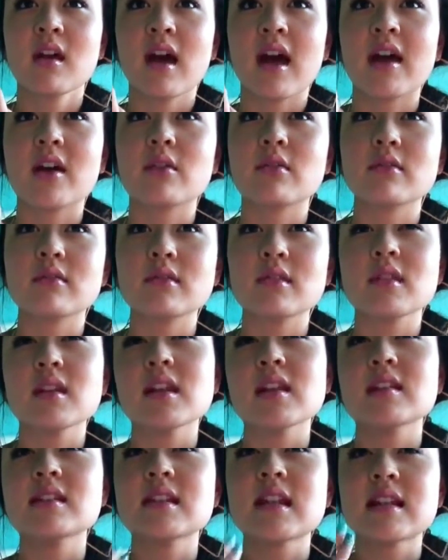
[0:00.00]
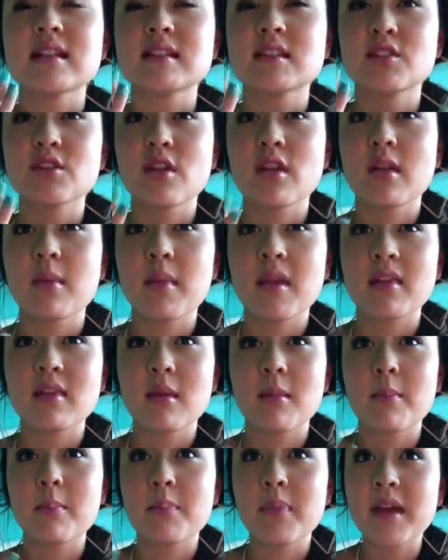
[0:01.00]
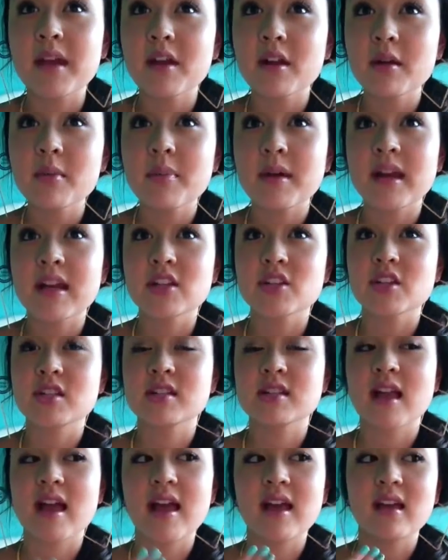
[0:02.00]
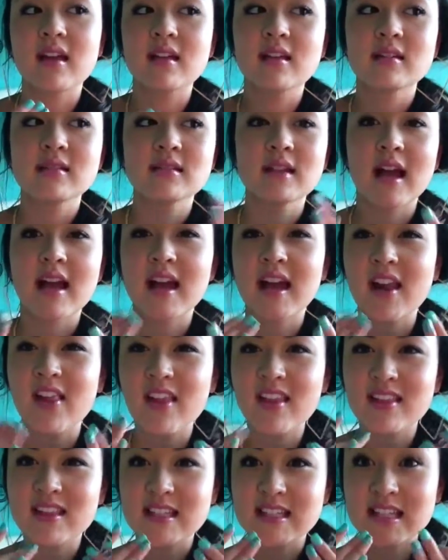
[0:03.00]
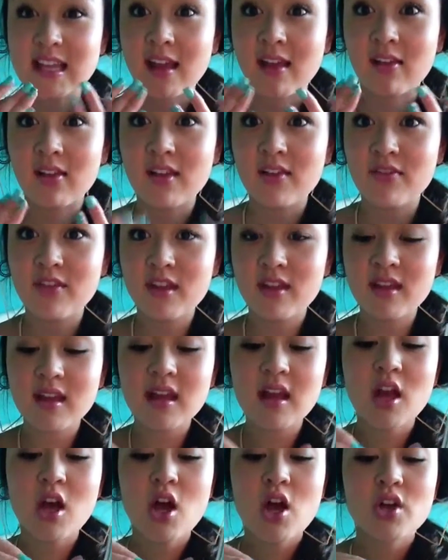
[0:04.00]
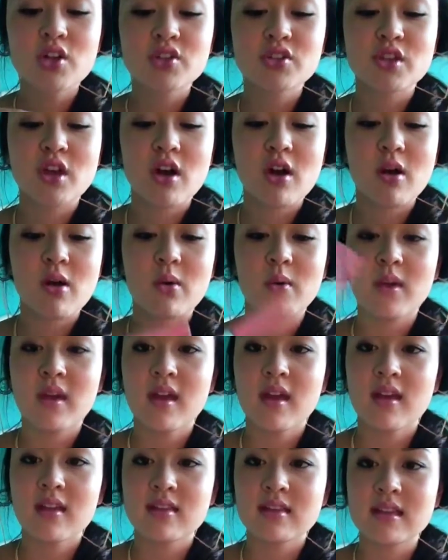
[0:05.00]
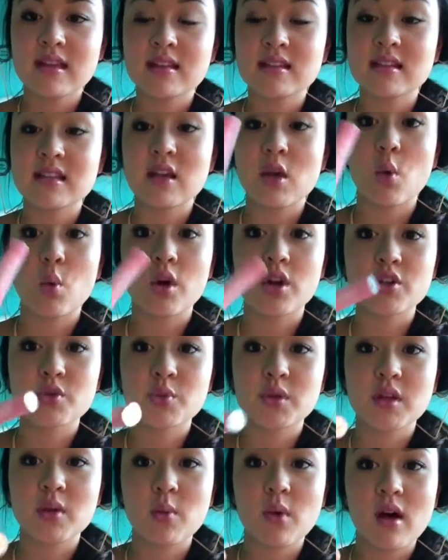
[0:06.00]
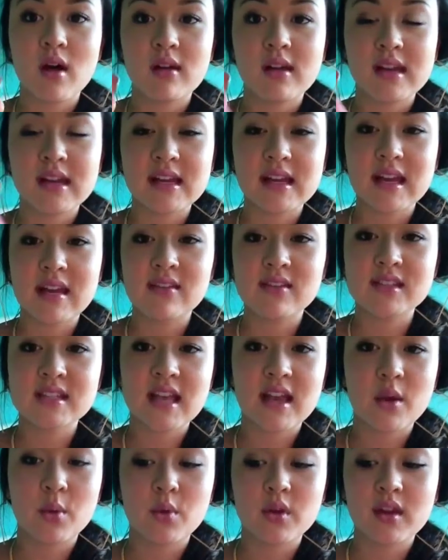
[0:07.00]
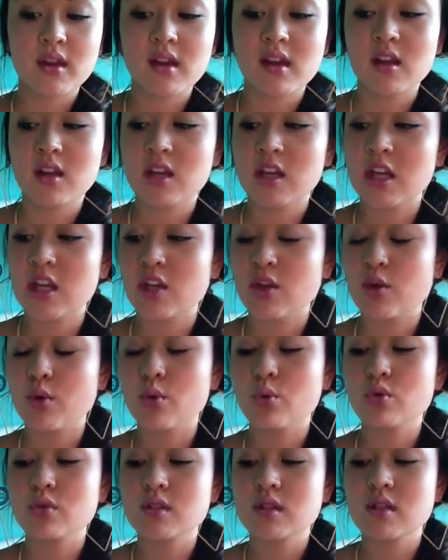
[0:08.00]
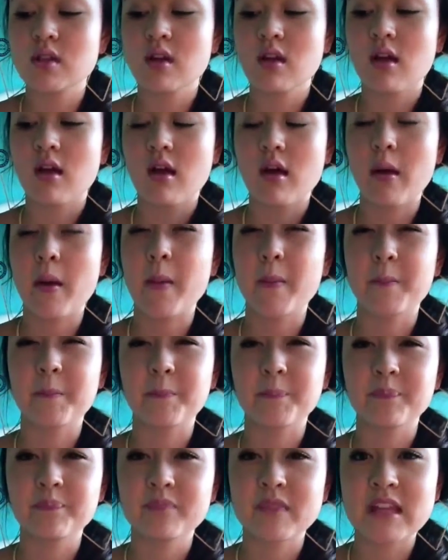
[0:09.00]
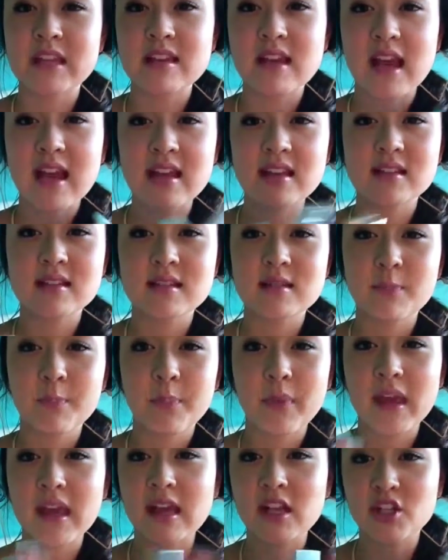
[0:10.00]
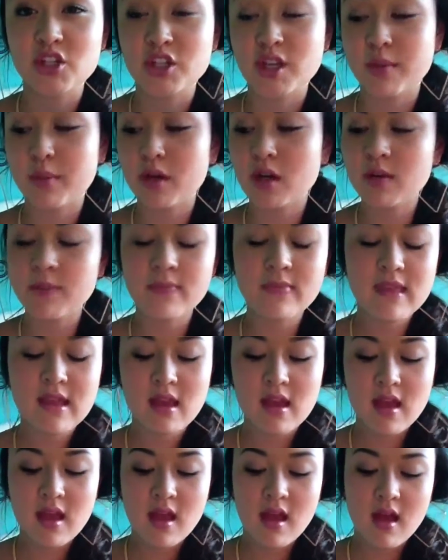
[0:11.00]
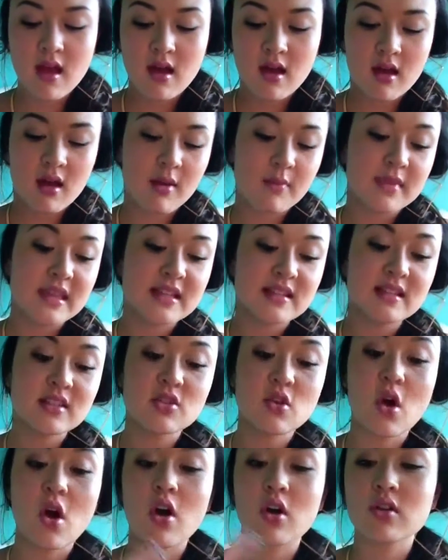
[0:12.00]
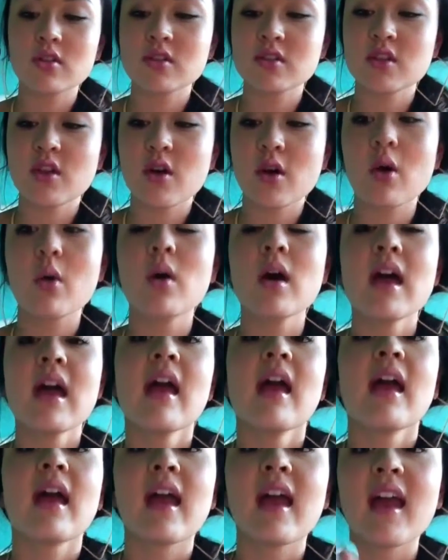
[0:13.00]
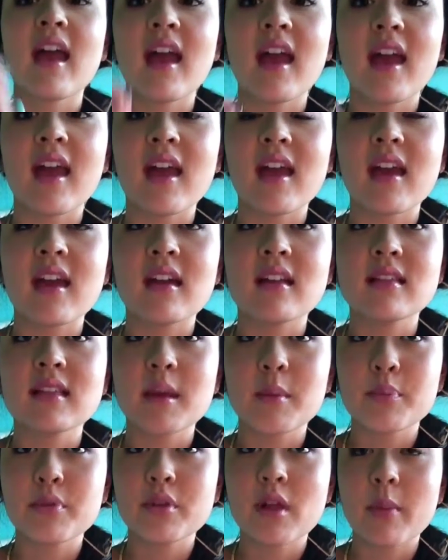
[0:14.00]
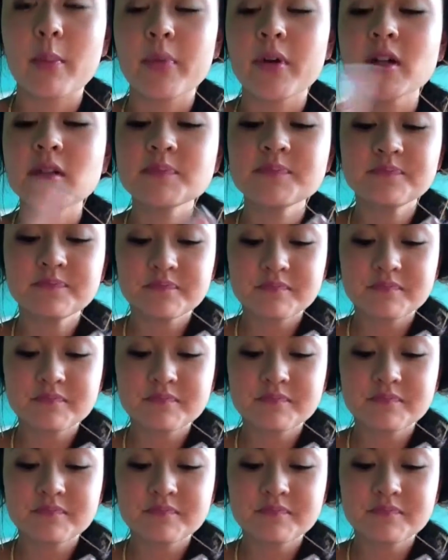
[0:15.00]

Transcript: I don't need to necessarily make them bigger, but I just like I kind of like the tingly feeling. So this works really well and it gives a really cute, um, nice pink shimmer. Um, this is also a lip plumper.